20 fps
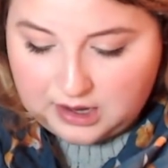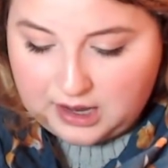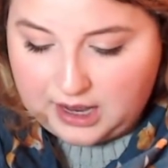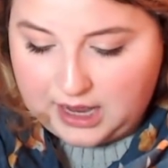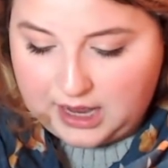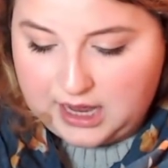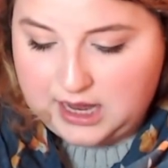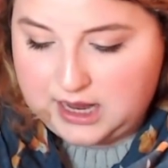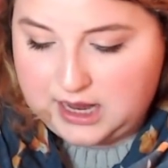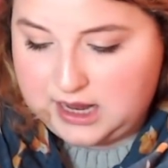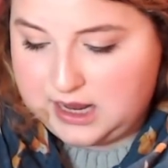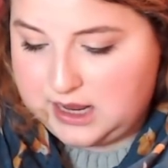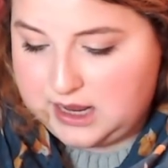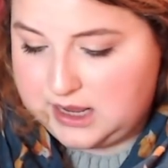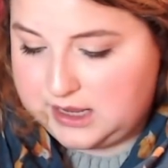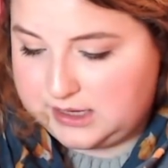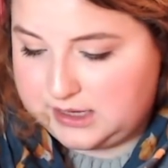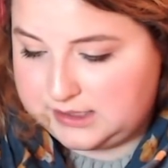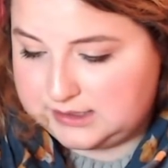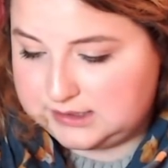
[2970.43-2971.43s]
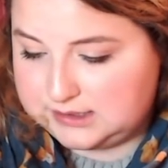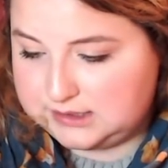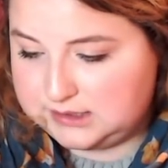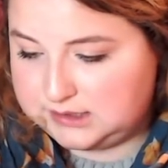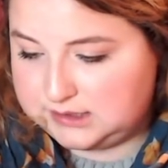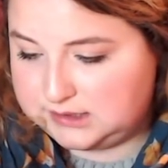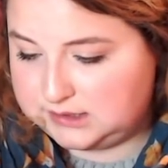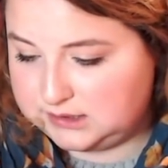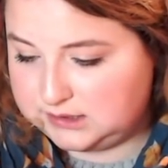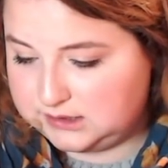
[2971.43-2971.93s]
And
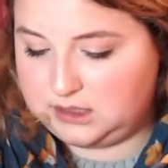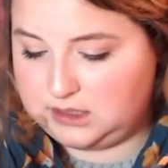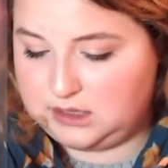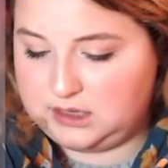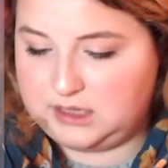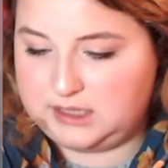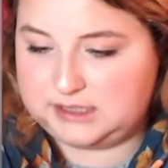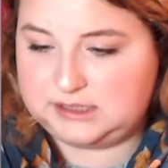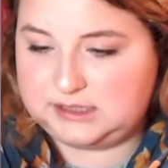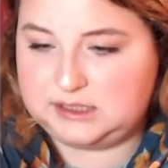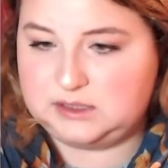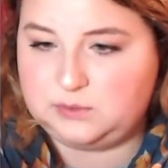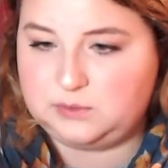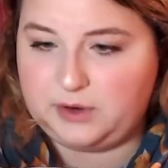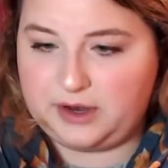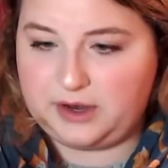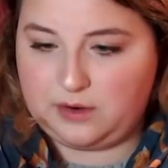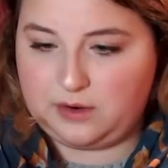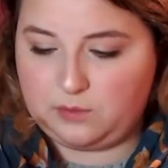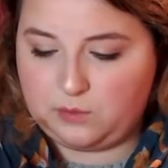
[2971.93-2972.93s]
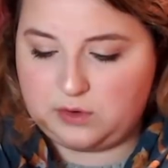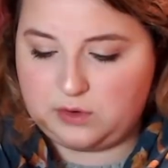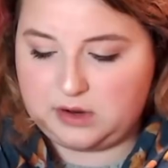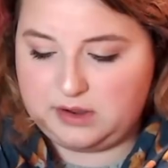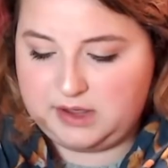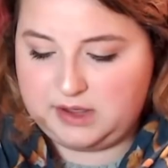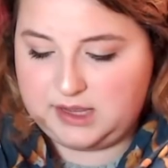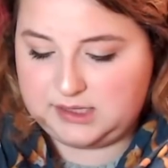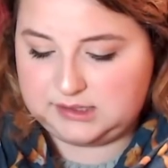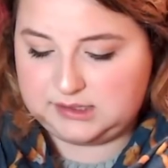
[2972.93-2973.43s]
this is where it
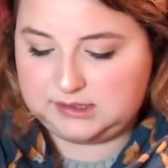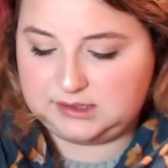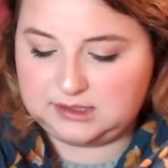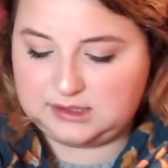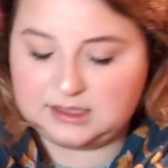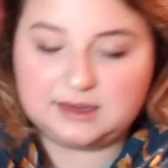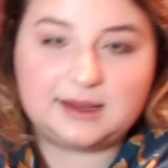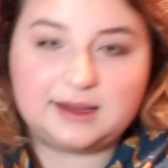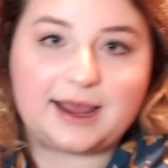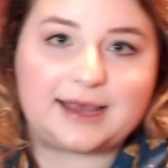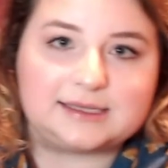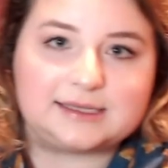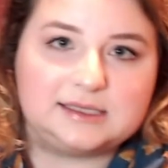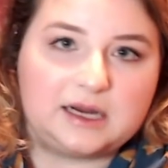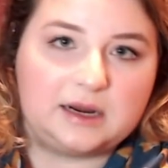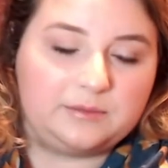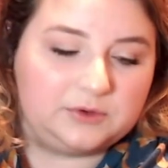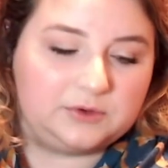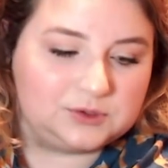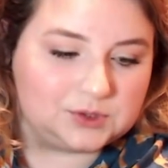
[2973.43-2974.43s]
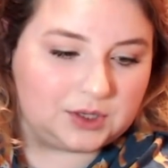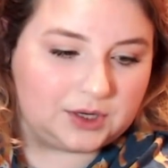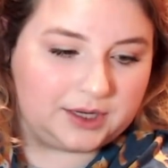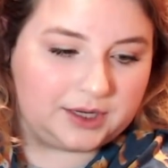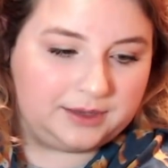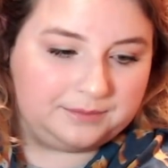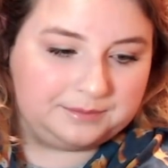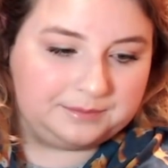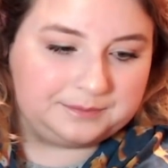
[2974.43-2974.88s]
was the last time you saw it.